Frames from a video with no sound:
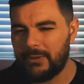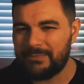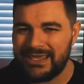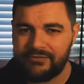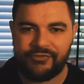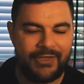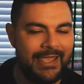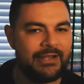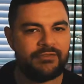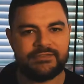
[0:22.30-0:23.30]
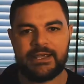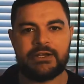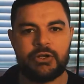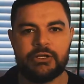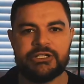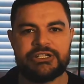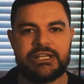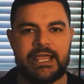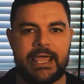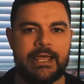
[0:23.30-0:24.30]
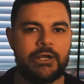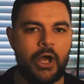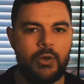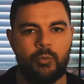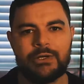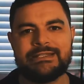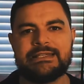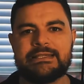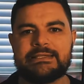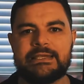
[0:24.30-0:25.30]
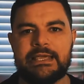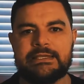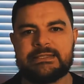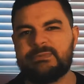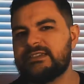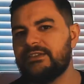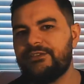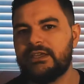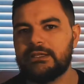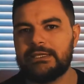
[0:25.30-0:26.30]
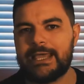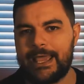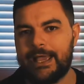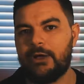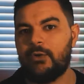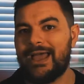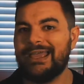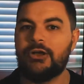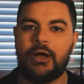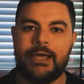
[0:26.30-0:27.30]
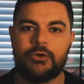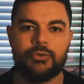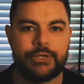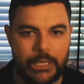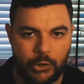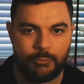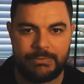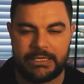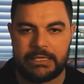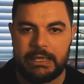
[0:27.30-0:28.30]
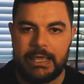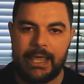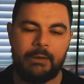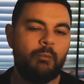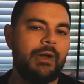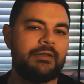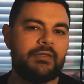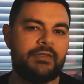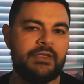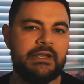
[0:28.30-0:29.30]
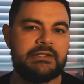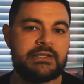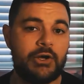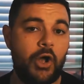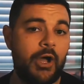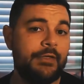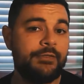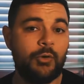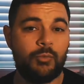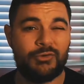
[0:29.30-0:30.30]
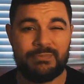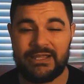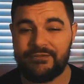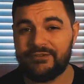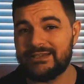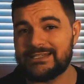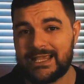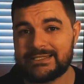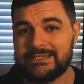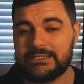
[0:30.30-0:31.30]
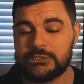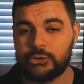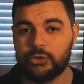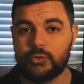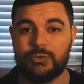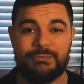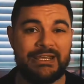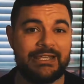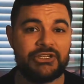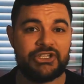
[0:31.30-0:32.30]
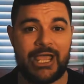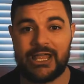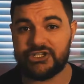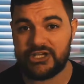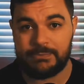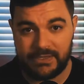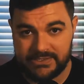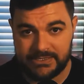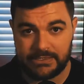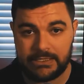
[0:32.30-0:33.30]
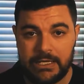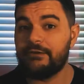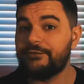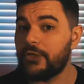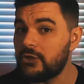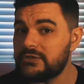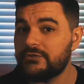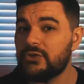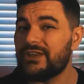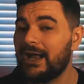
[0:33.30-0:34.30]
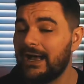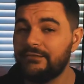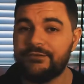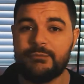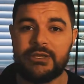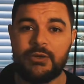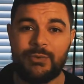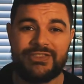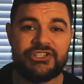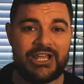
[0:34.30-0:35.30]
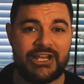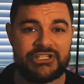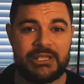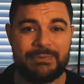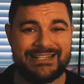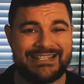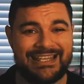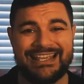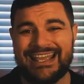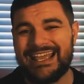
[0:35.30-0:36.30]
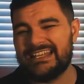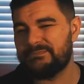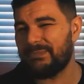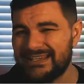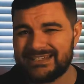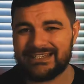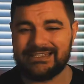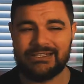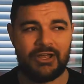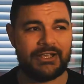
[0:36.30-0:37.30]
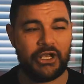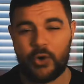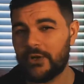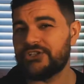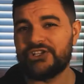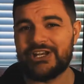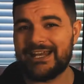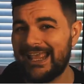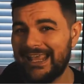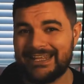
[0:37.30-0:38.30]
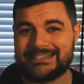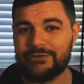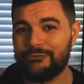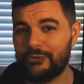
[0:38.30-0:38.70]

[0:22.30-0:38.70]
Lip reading: I'm a big fan of technology and I wanted to see specifically how AI could help me. And one of the things that I thought would be a fantastic tool would be ChatGPT. Now, for those of you that are unfamiliar with ChatGPT, basically like a question and answer